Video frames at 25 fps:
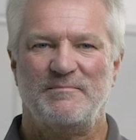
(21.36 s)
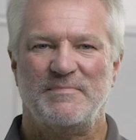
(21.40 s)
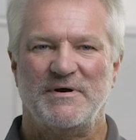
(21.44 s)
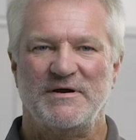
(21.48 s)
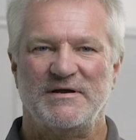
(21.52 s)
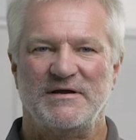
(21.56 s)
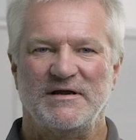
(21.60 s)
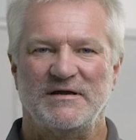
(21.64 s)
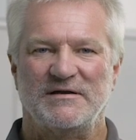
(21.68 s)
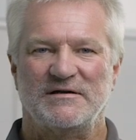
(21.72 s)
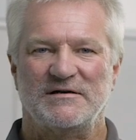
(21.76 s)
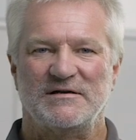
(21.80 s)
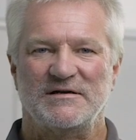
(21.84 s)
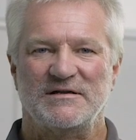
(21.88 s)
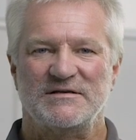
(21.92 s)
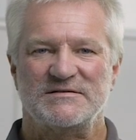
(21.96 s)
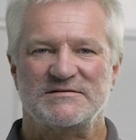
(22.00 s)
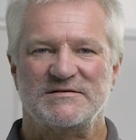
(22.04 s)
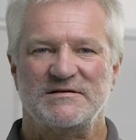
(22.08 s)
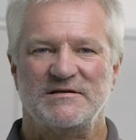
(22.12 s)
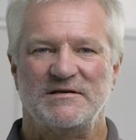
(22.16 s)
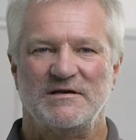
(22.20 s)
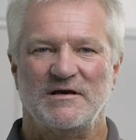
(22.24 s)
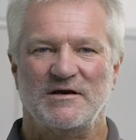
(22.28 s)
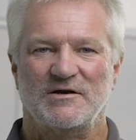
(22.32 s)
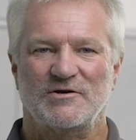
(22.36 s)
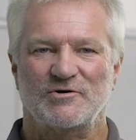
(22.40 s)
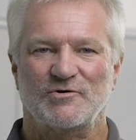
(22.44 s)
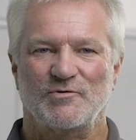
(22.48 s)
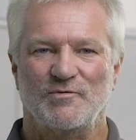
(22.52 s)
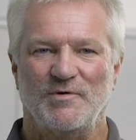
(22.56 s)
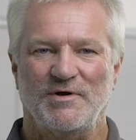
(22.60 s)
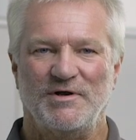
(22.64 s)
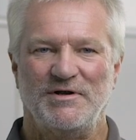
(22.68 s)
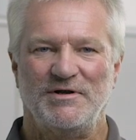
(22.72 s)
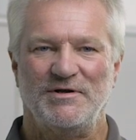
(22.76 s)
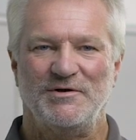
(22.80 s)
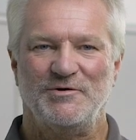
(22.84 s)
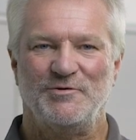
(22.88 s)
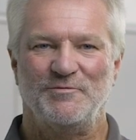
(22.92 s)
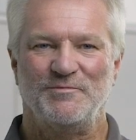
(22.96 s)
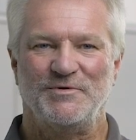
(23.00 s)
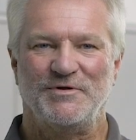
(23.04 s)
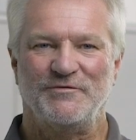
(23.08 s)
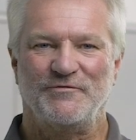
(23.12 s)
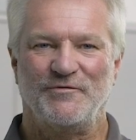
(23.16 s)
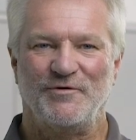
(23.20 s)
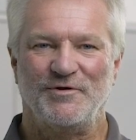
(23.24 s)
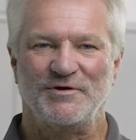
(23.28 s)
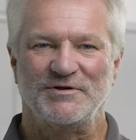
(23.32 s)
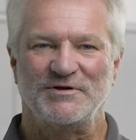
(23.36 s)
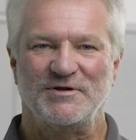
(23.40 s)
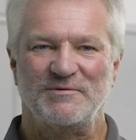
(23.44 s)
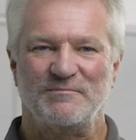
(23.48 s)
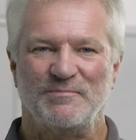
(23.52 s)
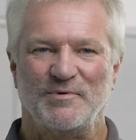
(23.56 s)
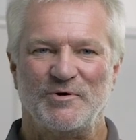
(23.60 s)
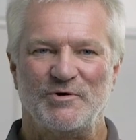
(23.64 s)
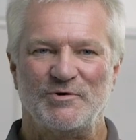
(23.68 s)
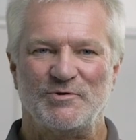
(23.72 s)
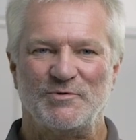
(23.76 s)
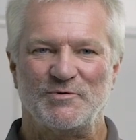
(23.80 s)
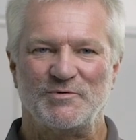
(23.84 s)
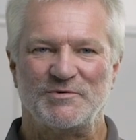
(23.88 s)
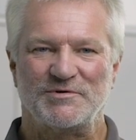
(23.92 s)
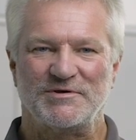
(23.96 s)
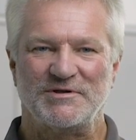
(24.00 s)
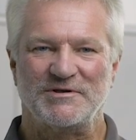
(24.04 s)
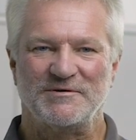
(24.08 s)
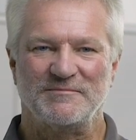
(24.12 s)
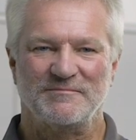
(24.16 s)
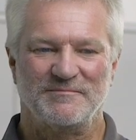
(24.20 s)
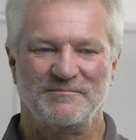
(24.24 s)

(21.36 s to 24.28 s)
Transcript: connection. At the moment this applies to the following